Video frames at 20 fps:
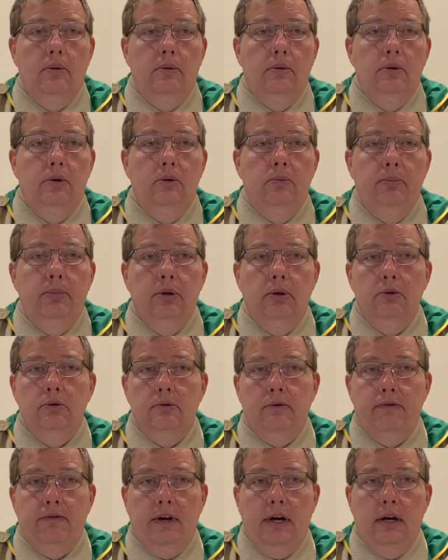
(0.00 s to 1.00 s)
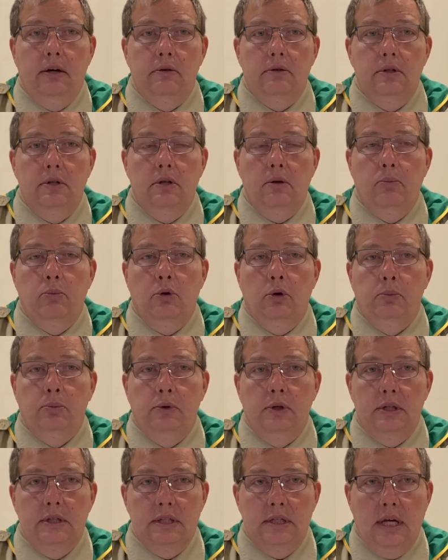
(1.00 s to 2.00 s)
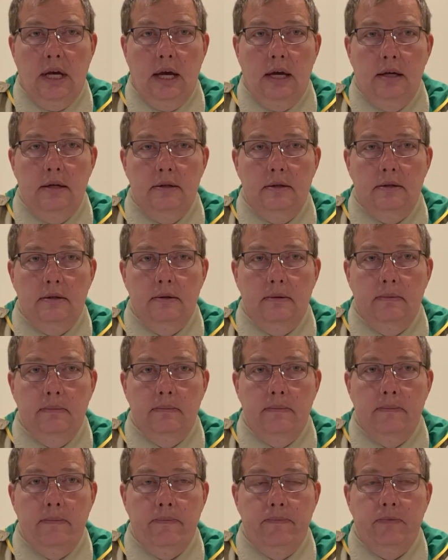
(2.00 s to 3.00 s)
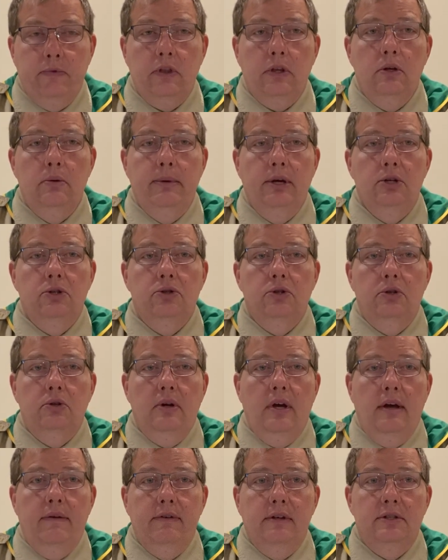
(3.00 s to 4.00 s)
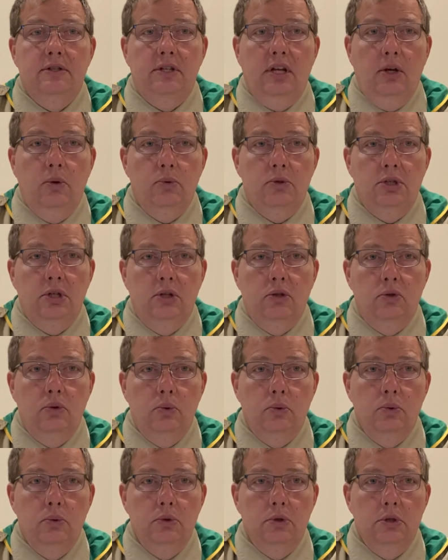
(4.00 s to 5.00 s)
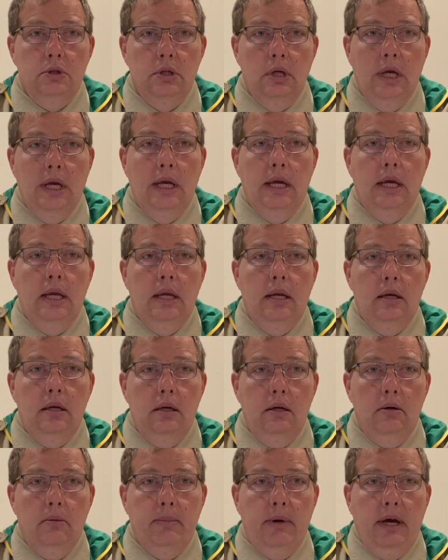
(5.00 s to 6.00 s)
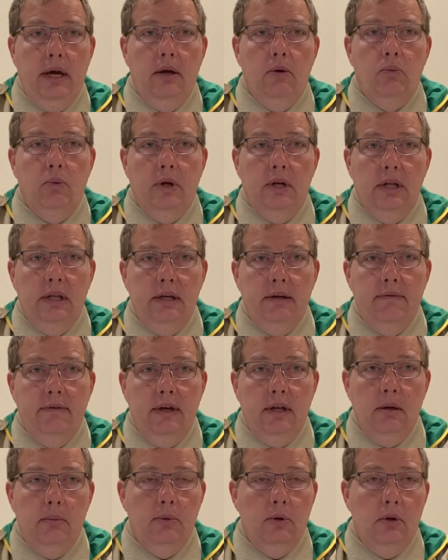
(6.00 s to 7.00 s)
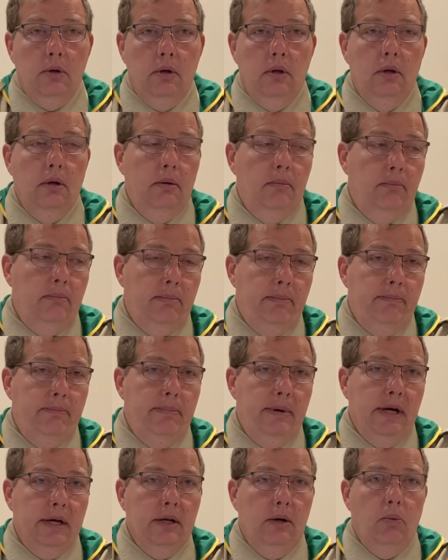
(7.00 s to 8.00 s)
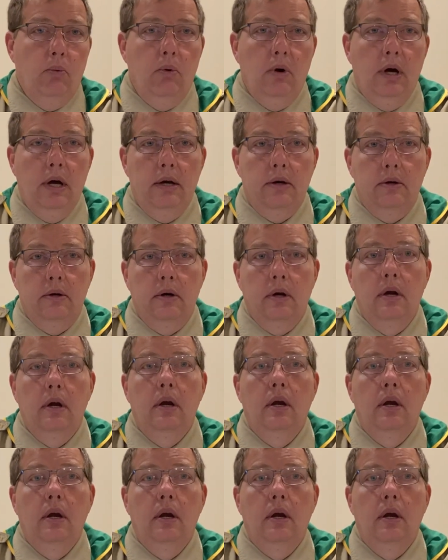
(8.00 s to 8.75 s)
You build your fire to the appropriate size. You make sure you have extinguishing tools nearby and readily available. Bucket of water,